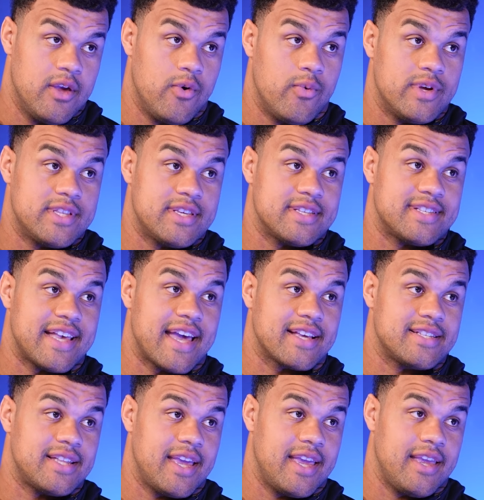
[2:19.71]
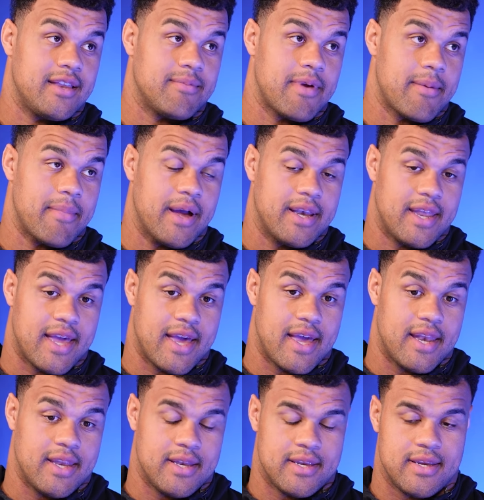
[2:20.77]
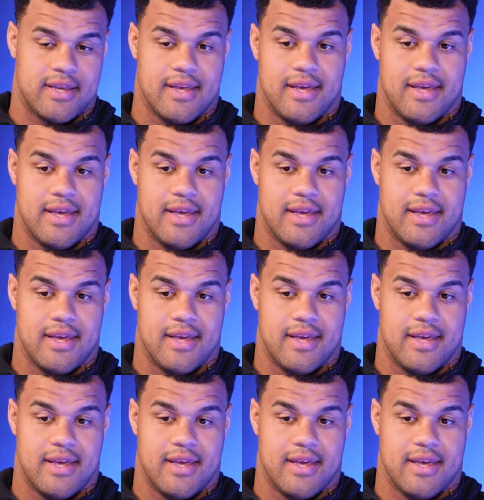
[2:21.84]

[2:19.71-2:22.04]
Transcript: went to Sac State and met my dad and